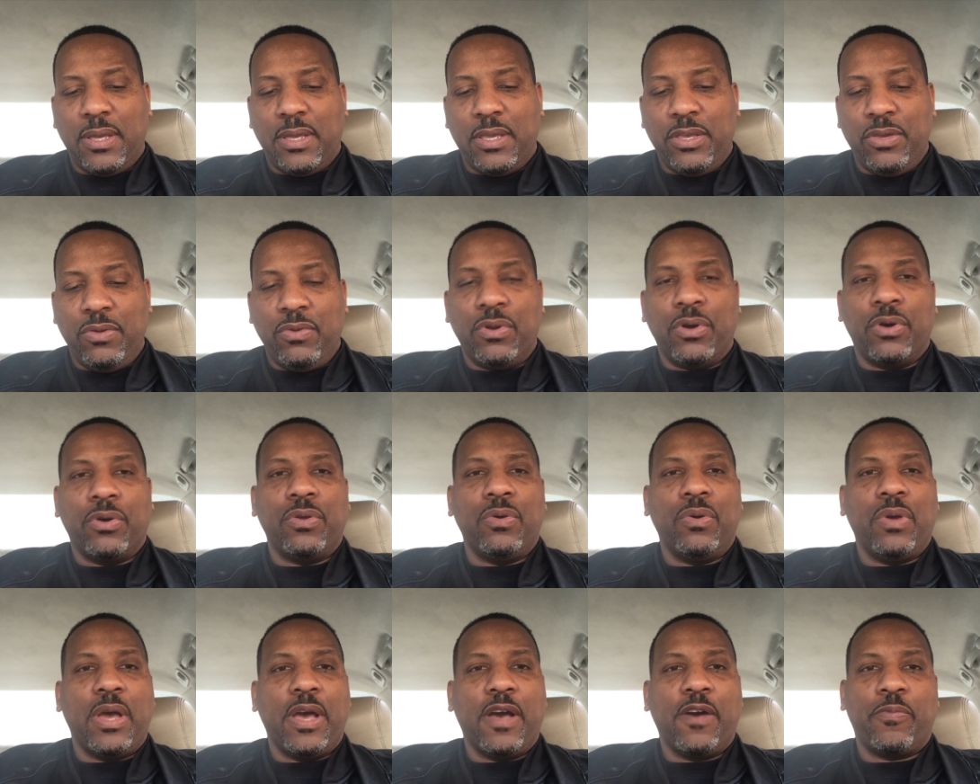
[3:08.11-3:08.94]
you know,
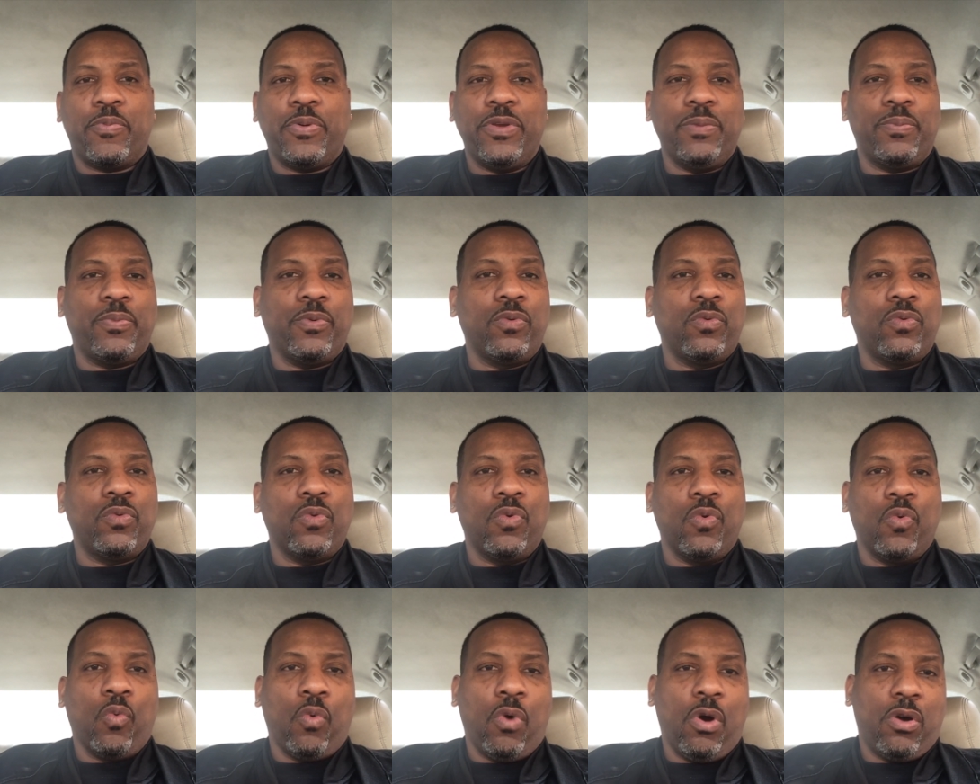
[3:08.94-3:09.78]
you have people
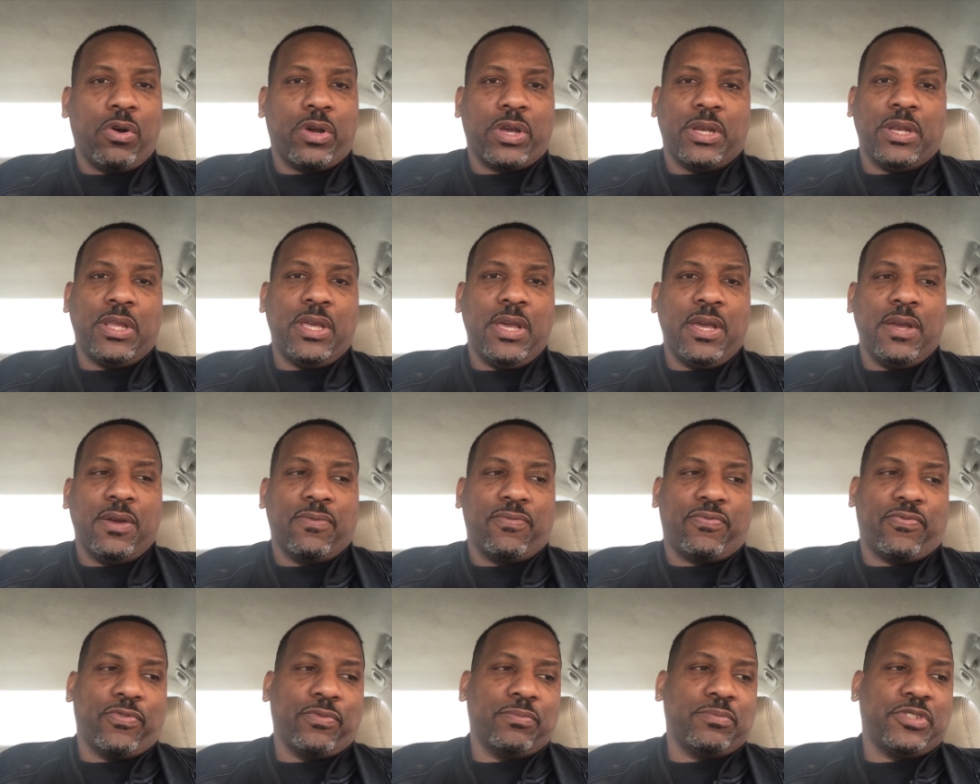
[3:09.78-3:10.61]
walking in
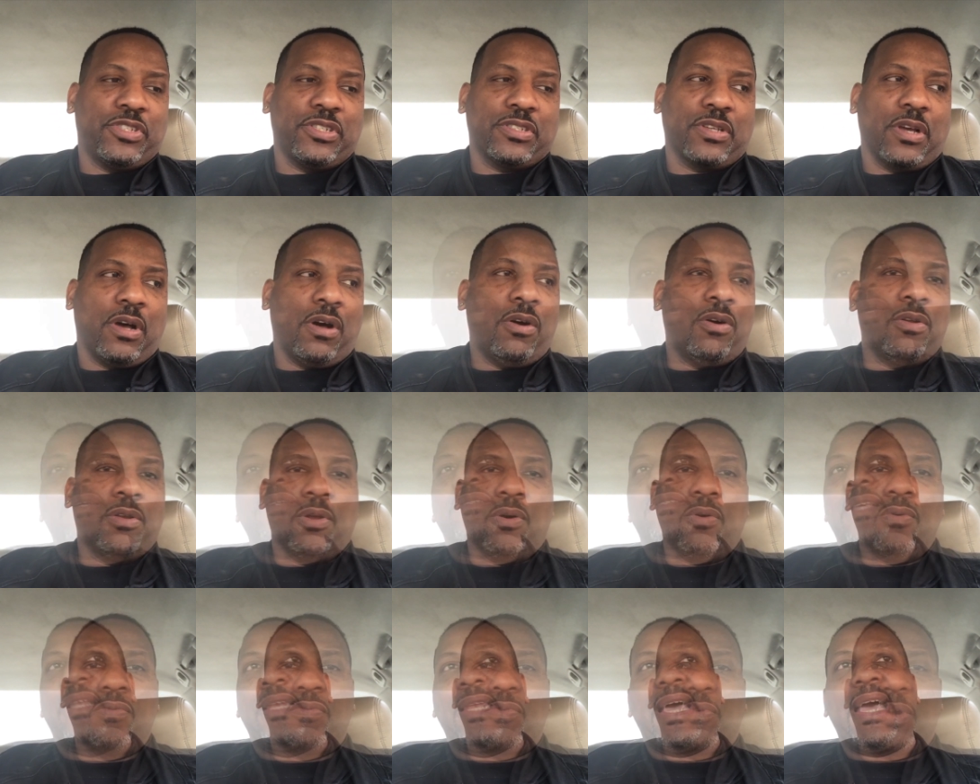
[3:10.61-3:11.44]
from just all
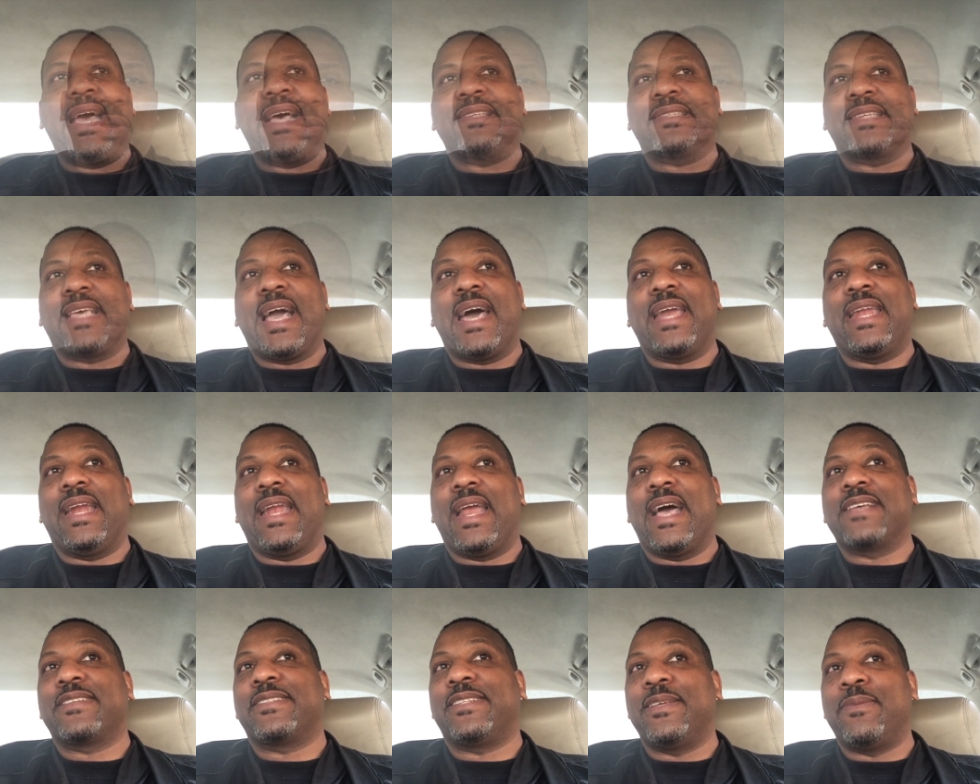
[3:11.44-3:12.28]
over. The last guy that
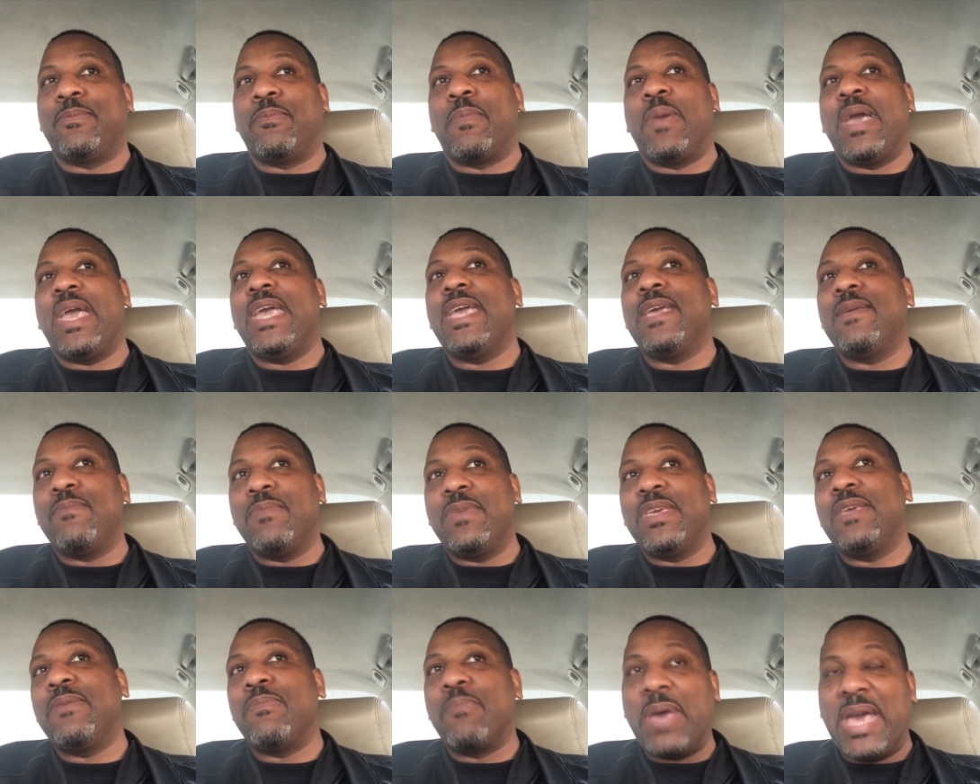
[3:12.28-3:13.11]
actually made
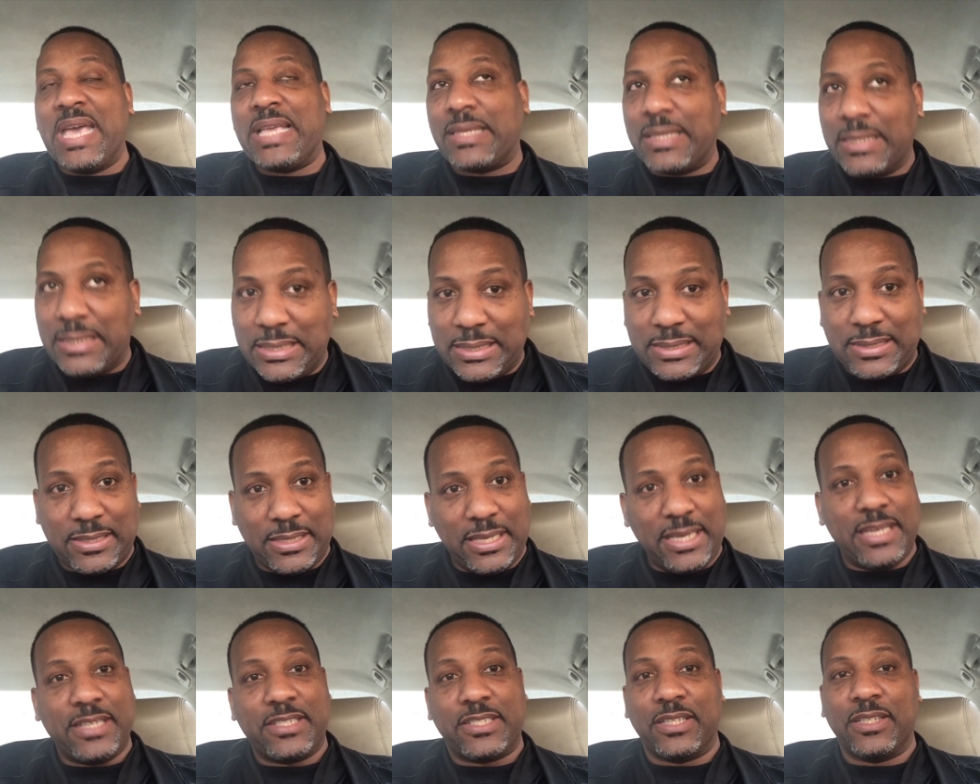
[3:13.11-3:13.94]
me make the
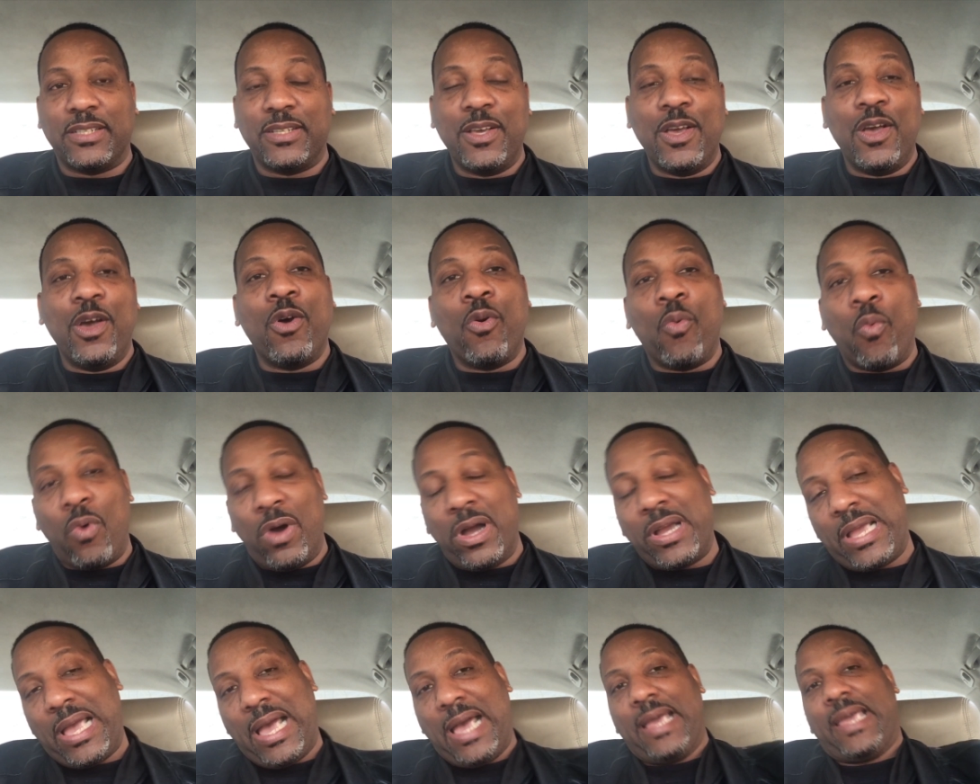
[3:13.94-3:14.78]
decision,
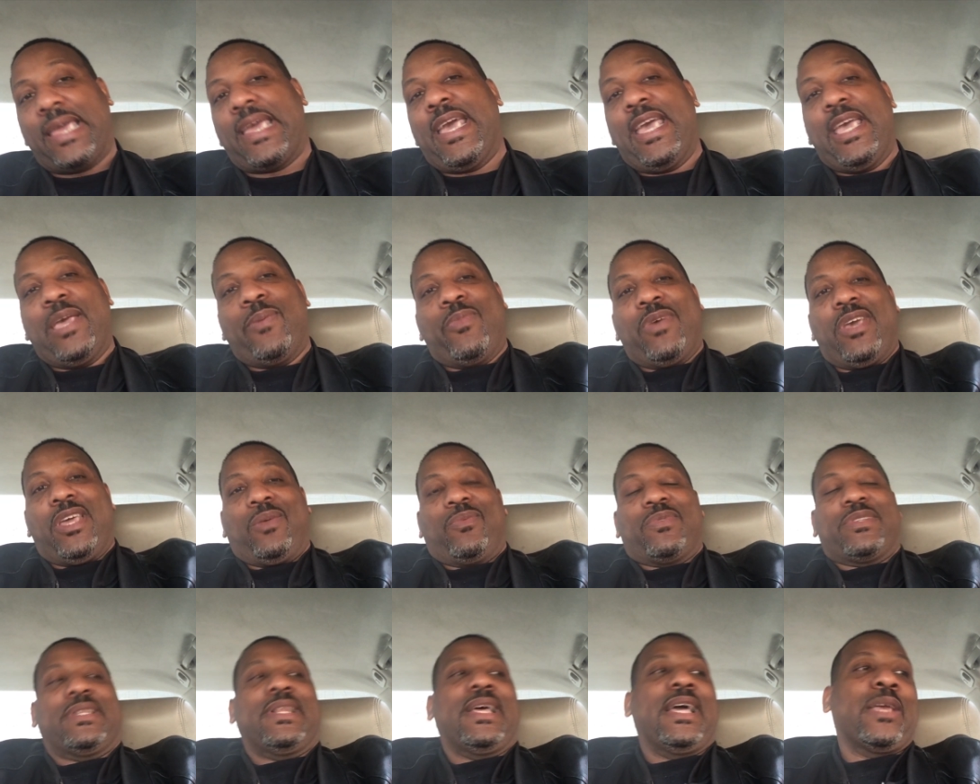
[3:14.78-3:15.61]
one guy came in and
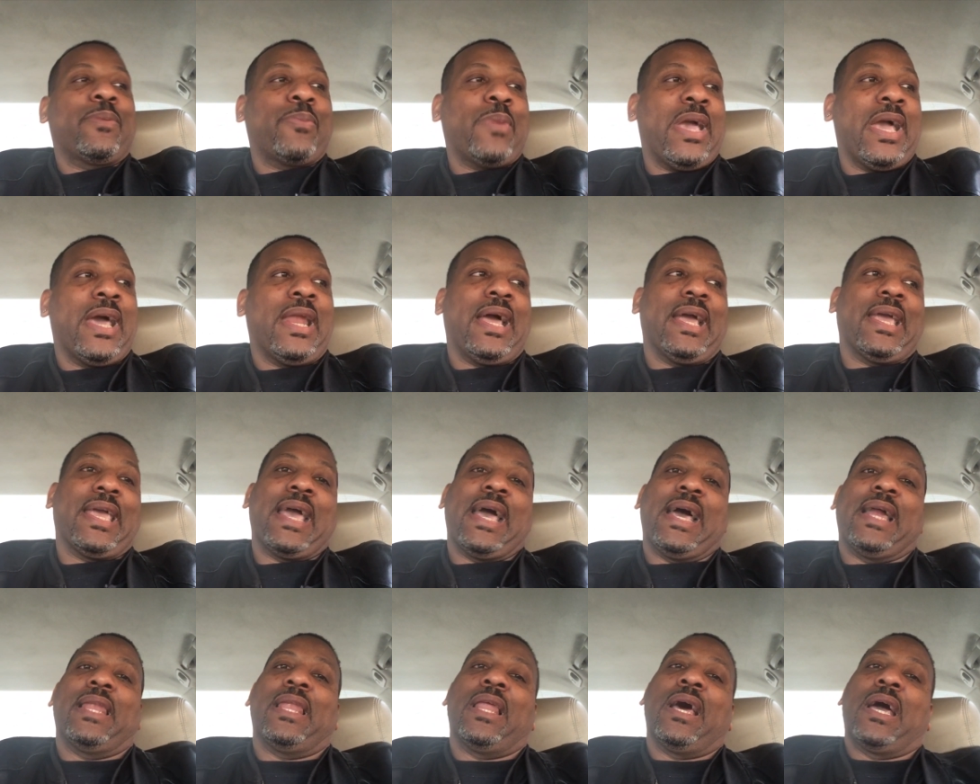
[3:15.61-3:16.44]
was like, man, I
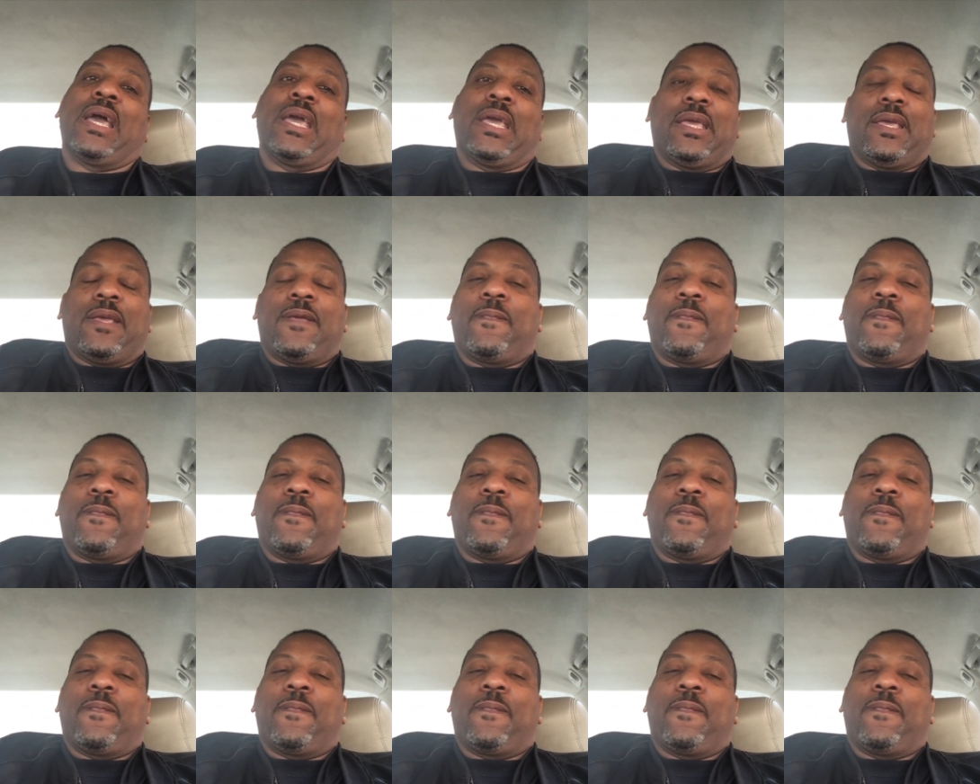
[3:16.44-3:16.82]
got like